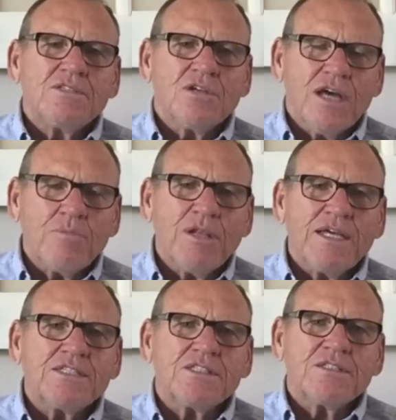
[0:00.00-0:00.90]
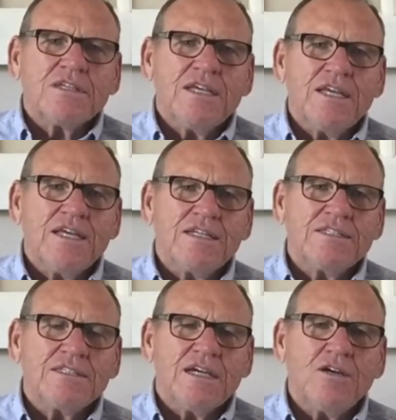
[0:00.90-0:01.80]
So God bless,
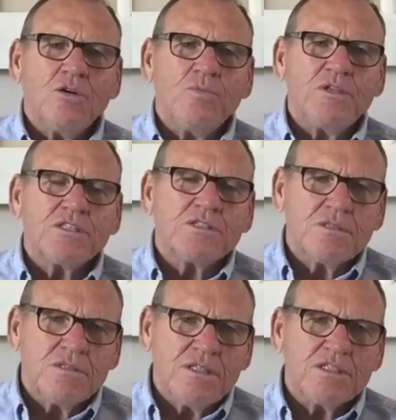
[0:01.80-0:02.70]
and I hope this